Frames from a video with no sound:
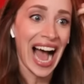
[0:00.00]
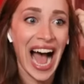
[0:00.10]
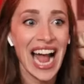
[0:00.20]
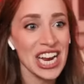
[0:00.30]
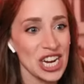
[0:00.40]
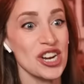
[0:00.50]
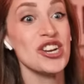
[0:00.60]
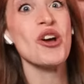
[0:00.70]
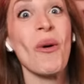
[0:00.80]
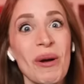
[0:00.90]
I
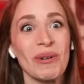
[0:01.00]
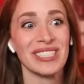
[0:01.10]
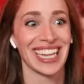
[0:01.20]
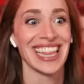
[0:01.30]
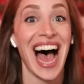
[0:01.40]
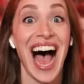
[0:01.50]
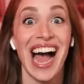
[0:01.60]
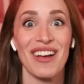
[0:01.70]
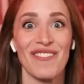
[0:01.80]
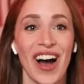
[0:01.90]
knew he was
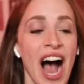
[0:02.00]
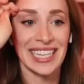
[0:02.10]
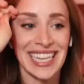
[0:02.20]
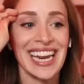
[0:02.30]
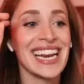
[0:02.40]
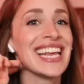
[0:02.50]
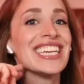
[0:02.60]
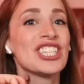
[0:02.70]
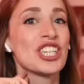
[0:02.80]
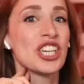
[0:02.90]
alive, because they
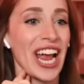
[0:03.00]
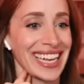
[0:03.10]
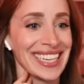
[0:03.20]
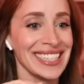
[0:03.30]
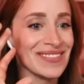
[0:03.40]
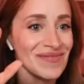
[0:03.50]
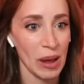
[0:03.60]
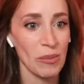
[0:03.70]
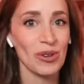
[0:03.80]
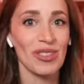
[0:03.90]
didn't check.
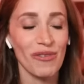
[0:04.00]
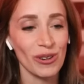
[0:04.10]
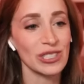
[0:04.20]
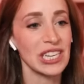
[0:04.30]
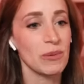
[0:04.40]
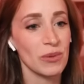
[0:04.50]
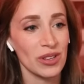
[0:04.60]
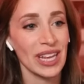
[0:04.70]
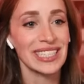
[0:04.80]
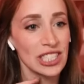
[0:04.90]
Remember in the first scene where
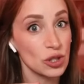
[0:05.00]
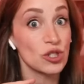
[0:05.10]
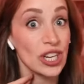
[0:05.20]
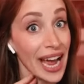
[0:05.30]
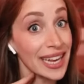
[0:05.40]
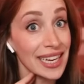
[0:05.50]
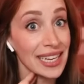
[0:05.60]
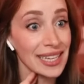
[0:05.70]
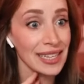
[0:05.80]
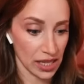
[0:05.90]
they're like, did you
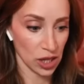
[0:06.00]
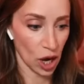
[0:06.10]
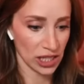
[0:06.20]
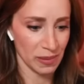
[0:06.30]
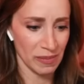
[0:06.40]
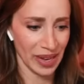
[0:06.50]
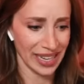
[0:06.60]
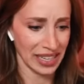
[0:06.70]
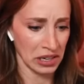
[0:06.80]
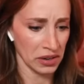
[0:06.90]
check? They locked him in
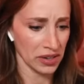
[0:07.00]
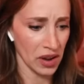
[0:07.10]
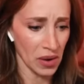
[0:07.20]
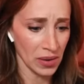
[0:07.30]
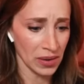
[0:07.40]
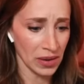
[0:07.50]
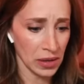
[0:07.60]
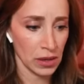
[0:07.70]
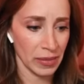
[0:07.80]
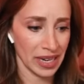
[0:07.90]
bed a year ago?
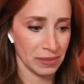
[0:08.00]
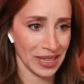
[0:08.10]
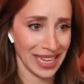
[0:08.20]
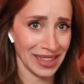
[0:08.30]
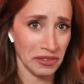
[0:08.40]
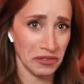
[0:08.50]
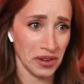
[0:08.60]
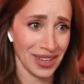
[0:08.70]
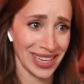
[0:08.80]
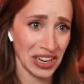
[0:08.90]
Made him lay there
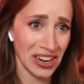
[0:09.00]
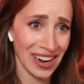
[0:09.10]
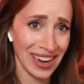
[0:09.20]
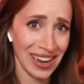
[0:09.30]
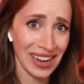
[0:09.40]
for a year?